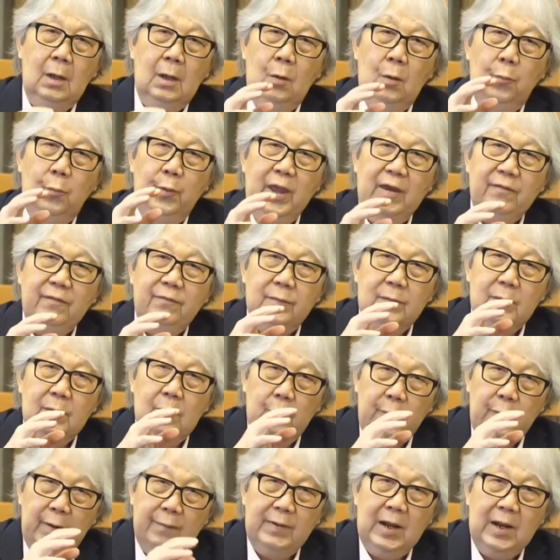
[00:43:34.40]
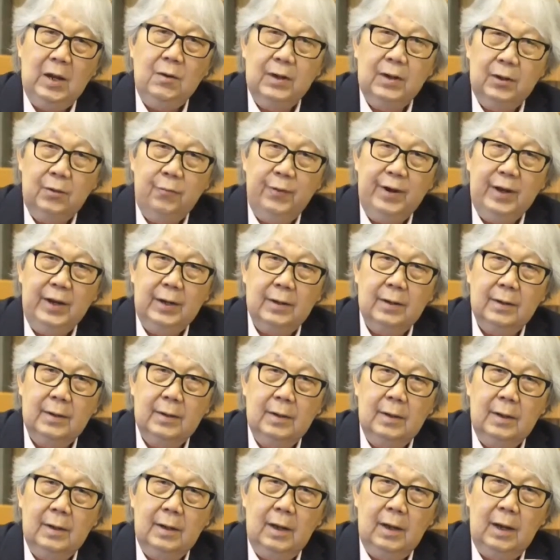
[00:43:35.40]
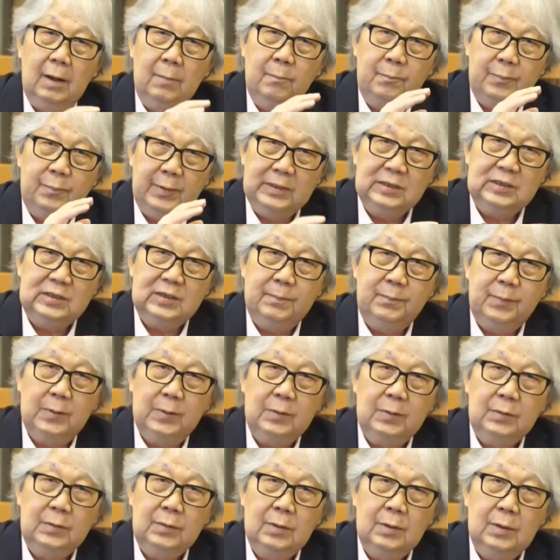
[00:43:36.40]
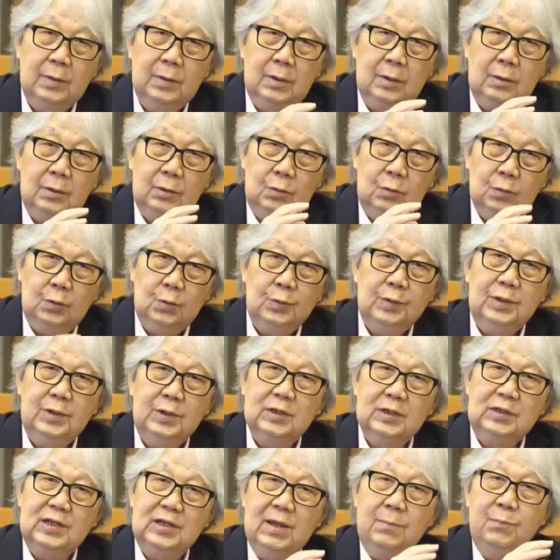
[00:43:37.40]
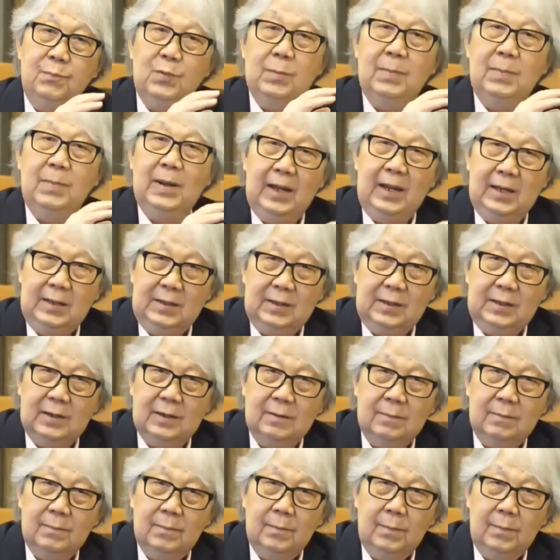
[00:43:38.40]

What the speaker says: We've now agreed in principle to do the same in Malaysia,